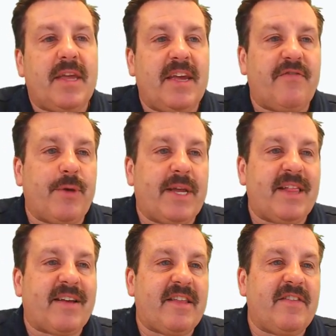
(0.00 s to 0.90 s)
If we
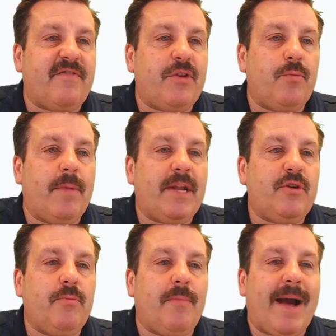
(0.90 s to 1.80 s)
click on the view
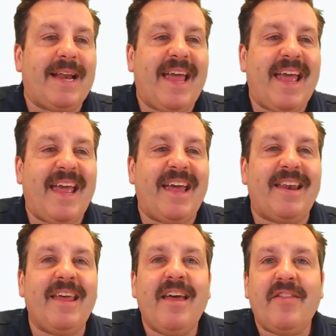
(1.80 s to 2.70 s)
menu, mine
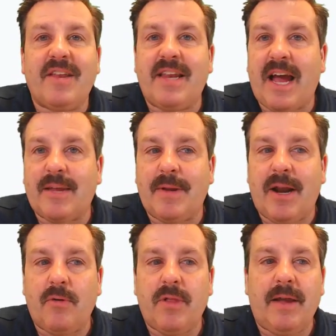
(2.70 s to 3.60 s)
had the
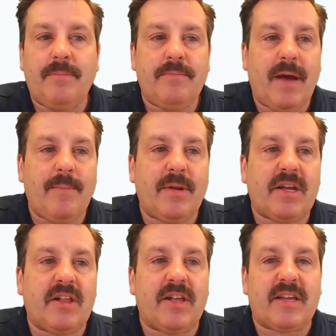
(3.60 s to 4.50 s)
document outline. I'm gonna
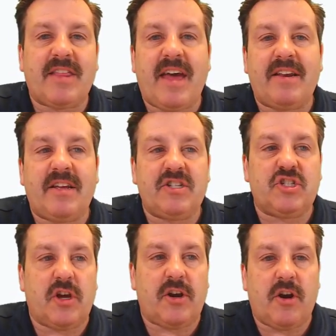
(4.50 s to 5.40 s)
click that and
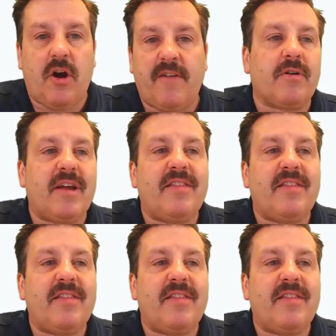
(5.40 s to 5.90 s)
shut it off.